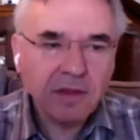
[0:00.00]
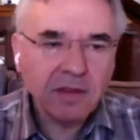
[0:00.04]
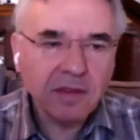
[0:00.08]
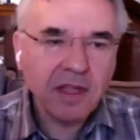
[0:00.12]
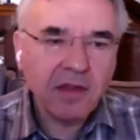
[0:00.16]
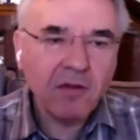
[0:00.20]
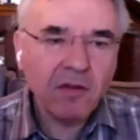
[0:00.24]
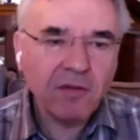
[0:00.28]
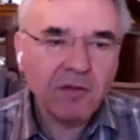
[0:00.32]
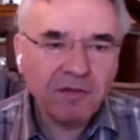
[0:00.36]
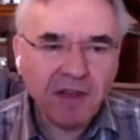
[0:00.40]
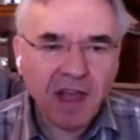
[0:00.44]

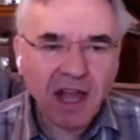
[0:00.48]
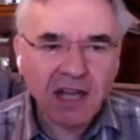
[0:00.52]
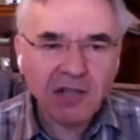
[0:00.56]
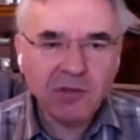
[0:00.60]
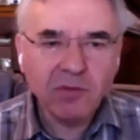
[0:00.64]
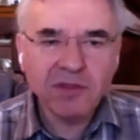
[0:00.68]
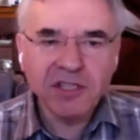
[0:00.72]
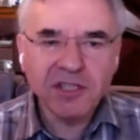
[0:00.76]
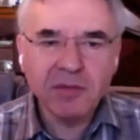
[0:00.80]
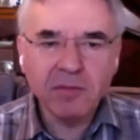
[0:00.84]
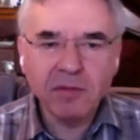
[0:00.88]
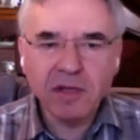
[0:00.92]
that there are
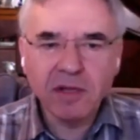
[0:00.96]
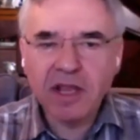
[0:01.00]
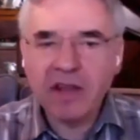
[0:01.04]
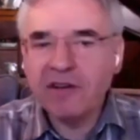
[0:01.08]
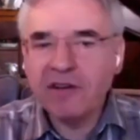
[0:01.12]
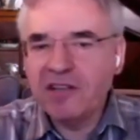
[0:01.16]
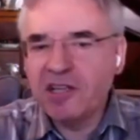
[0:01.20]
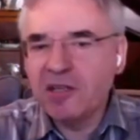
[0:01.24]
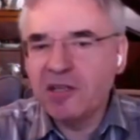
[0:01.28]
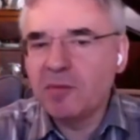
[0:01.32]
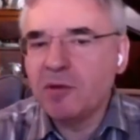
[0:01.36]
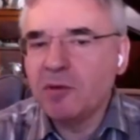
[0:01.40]
factual
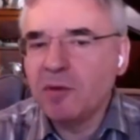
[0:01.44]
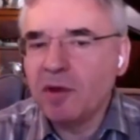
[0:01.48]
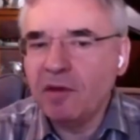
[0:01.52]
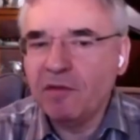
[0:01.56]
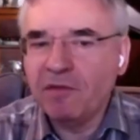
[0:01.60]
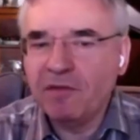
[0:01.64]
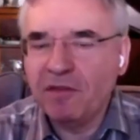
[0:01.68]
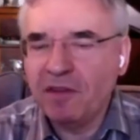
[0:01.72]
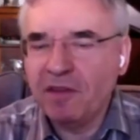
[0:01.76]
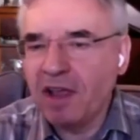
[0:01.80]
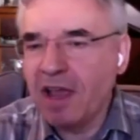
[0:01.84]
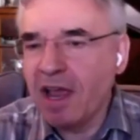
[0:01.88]
similarities
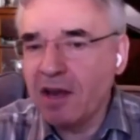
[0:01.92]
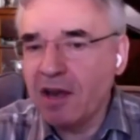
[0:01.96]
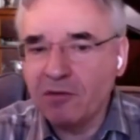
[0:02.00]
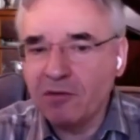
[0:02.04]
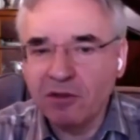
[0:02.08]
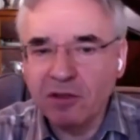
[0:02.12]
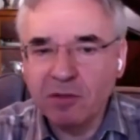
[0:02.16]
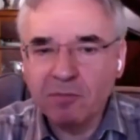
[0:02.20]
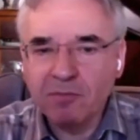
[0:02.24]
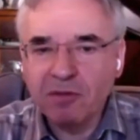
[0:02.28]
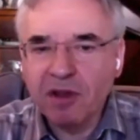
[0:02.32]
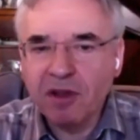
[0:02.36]
between
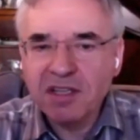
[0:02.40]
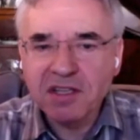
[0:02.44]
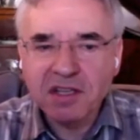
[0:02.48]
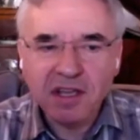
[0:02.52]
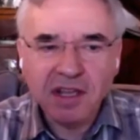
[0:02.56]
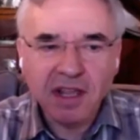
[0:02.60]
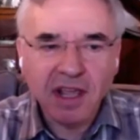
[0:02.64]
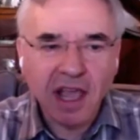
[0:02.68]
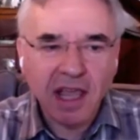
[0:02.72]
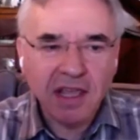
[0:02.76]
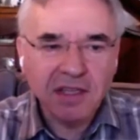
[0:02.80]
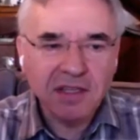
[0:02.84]
Fiander and the
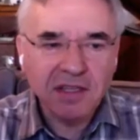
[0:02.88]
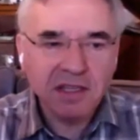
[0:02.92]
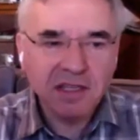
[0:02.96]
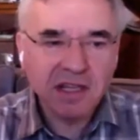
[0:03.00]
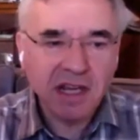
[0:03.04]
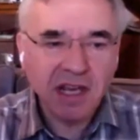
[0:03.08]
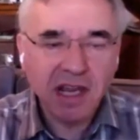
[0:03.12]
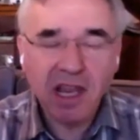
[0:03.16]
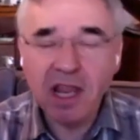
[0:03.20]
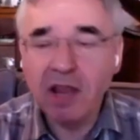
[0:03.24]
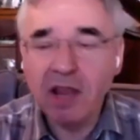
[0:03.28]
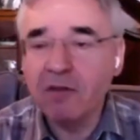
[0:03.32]
present case
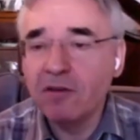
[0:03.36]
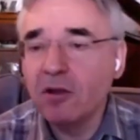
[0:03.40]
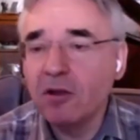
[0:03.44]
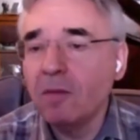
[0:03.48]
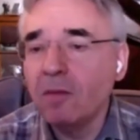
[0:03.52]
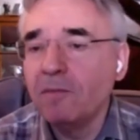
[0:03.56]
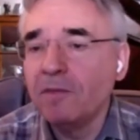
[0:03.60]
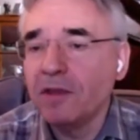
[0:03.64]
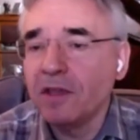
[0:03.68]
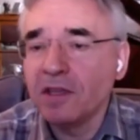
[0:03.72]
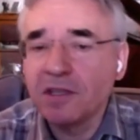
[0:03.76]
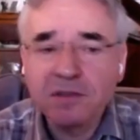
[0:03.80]
is clear
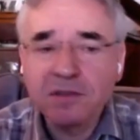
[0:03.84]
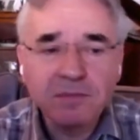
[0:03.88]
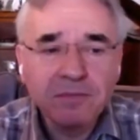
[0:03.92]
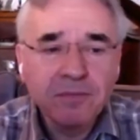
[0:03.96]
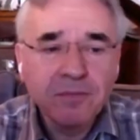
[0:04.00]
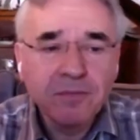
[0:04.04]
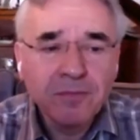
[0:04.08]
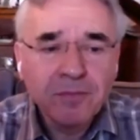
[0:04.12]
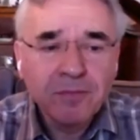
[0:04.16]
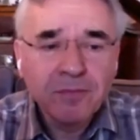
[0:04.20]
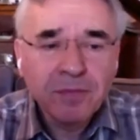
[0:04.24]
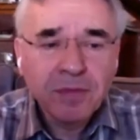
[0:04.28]
and obvious,
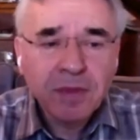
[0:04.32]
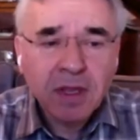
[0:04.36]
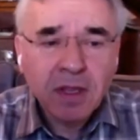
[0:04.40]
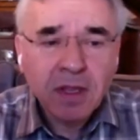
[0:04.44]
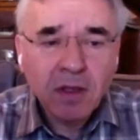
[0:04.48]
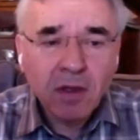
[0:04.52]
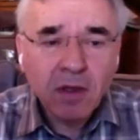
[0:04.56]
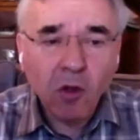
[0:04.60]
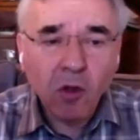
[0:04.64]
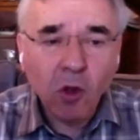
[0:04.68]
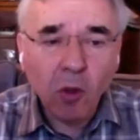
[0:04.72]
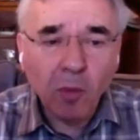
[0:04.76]

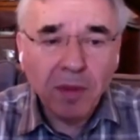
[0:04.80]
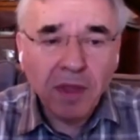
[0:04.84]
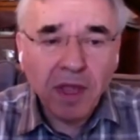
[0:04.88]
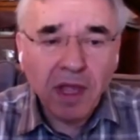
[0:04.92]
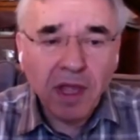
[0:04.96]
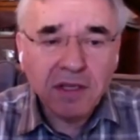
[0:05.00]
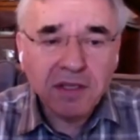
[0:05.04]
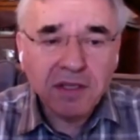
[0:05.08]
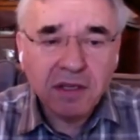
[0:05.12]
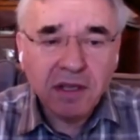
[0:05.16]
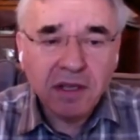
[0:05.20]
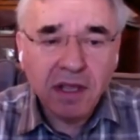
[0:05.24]

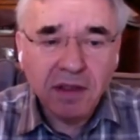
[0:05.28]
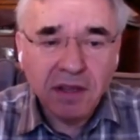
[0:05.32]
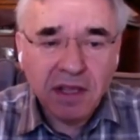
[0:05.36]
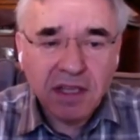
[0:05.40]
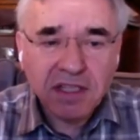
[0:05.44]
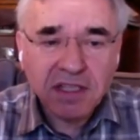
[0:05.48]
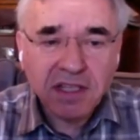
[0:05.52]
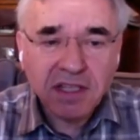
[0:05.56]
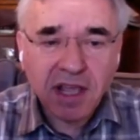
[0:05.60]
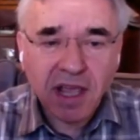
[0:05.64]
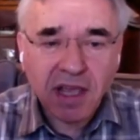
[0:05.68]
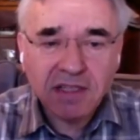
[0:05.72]
albeit
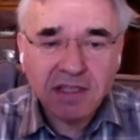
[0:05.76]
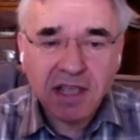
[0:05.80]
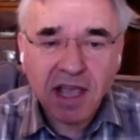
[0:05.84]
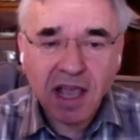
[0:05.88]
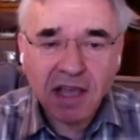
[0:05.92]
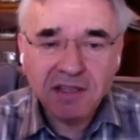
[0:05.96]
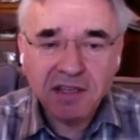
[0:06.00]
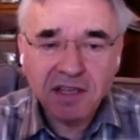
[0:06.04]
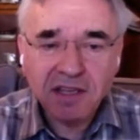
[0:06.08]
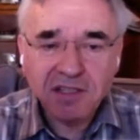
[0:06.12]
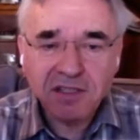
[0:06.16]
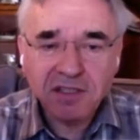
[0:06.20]
in this case,
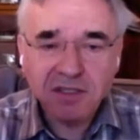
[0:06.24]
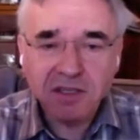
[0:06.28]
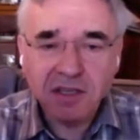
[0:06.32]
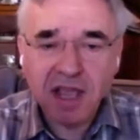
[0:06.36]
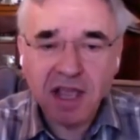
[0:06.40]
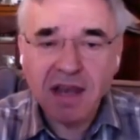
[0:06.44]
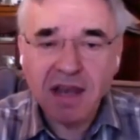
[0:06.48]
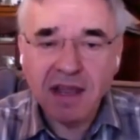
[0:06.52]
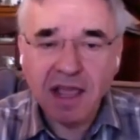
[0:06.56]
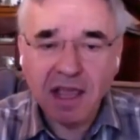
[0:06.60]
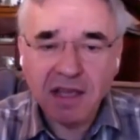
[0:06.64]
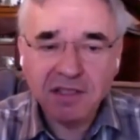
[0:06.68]
access to
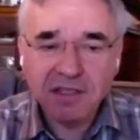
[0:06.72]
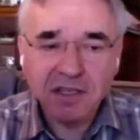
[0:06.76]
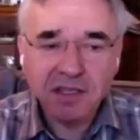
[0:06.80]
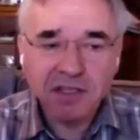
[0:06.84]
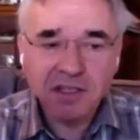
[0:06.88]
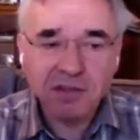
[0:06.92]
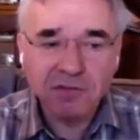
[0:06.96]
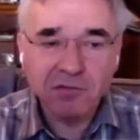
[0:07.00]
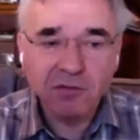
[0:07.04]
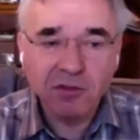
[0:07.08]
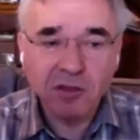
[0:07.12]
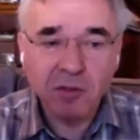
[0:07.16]
the annex
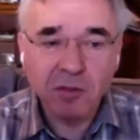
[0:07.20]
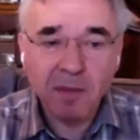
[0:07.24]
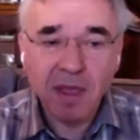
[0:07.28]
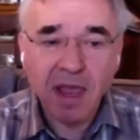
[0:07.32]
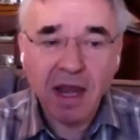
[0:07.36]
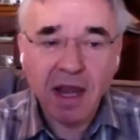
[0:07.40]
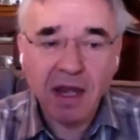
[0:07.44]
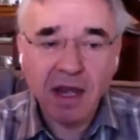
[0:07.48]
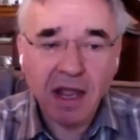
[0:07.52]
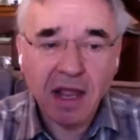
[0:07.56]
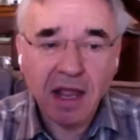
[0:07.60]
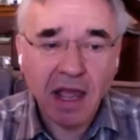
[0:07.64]
is through the
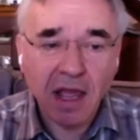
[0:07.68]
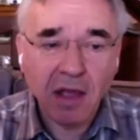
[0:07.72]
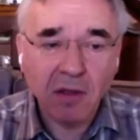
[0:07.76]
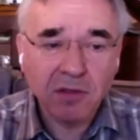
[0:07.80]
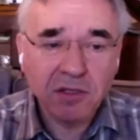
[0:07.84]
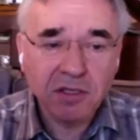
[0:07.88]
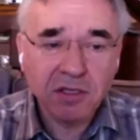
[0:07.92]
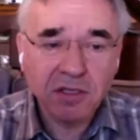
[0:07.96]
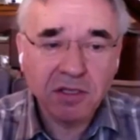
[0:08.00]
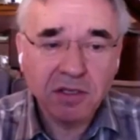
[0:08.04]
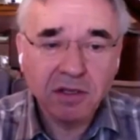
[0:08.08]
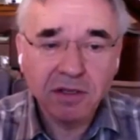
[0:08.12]
main
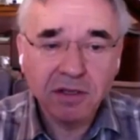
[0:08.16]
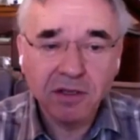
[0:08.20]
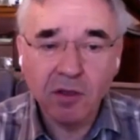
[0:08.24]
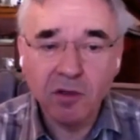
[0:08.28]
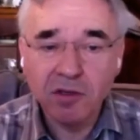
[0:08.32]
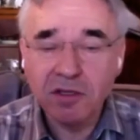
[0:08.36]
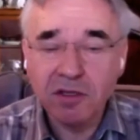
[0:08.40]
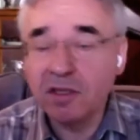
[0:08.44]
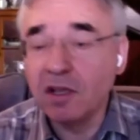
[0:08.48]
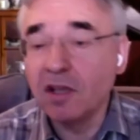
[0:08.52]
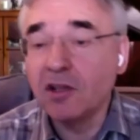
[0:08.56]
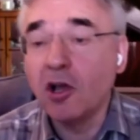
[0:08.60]
house
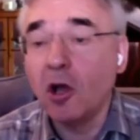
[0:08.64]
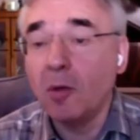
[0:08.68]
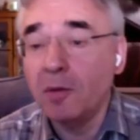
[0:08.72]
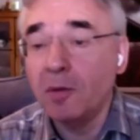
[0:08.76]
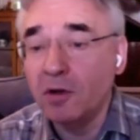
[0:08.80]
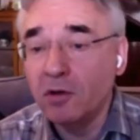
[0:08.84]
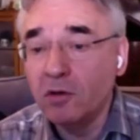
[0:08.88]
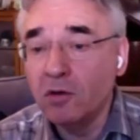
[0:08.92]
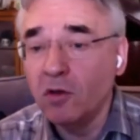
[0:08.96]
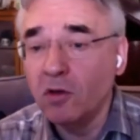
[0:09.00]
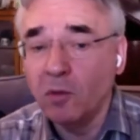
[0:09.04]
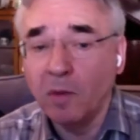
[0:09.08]
using a
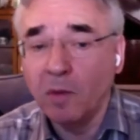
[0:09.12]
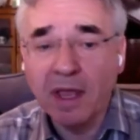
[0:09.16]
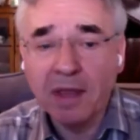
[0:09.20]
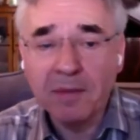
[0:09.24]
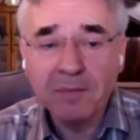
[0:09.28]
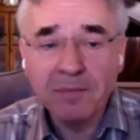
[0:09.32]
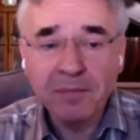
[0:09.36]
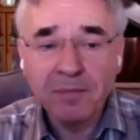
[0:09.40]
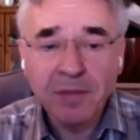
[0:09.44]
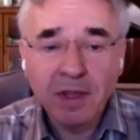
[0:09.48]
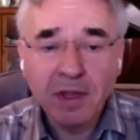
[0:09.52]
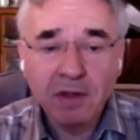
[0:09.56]
common
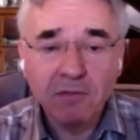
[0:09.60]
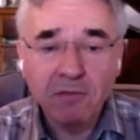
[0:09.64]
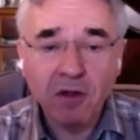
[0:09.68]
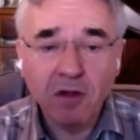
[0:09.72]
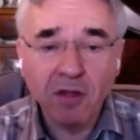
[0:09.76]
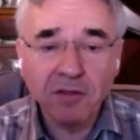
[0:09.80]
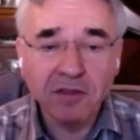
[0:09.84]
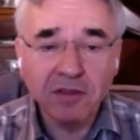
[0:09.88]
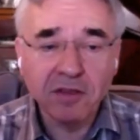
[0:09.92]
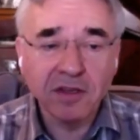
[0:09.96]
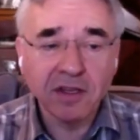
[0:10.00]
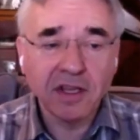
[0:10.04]
hallway.
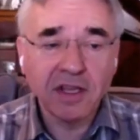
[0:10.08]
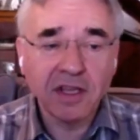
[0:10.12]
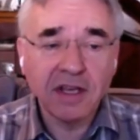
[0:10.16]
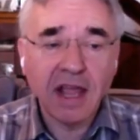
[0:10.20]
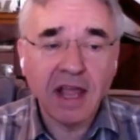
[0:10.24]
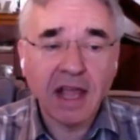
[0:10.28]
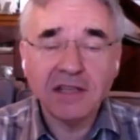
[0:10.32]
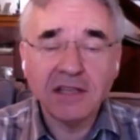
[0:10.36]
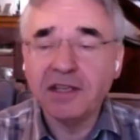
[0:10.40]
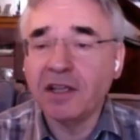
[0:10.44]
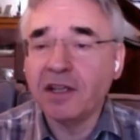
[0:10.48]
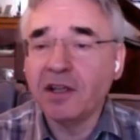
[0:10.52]
rather than a
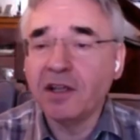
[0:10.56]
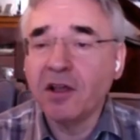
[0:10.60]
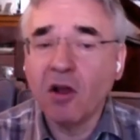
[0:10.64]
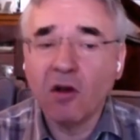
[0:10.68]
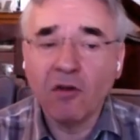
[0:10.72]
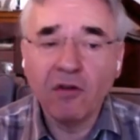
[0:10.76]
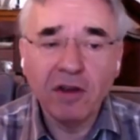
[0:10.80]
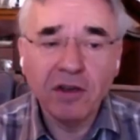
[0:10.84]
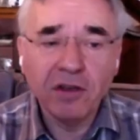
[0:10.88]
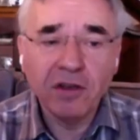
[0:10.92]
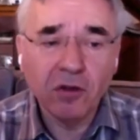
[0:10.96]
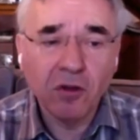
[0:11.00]
connecting
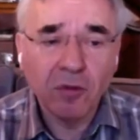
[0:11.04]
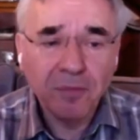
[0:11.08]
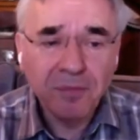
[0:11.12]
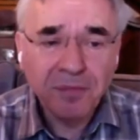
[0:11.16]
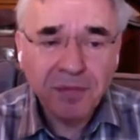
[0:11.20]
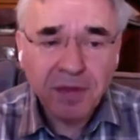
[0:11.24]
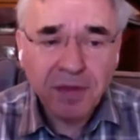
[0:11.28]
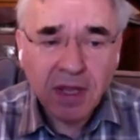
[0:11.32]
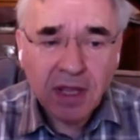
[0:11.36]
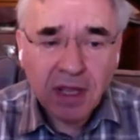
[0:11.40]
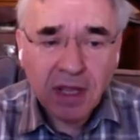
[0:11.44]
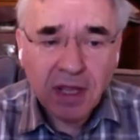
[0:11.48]
corridor.
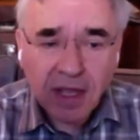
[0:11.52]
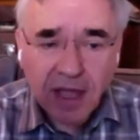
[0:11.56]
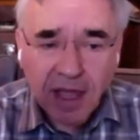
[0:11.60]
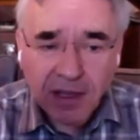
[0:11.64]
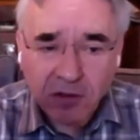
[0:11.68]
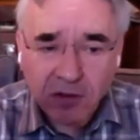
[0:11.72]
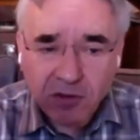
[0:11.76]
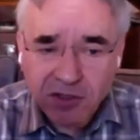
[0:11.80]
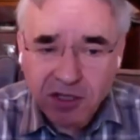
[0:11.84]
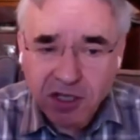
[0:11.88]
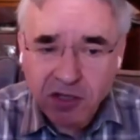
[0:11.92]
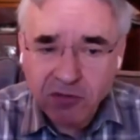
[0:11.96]

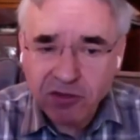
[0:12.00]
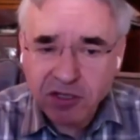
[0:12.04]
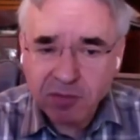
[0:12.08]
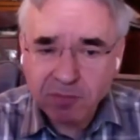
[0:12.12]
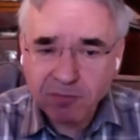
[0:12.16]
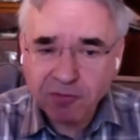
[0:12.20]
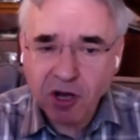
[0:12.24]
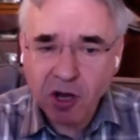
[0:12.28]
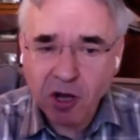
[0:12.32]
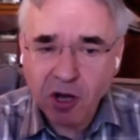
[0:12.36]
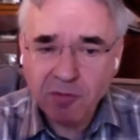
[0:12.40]
I consider it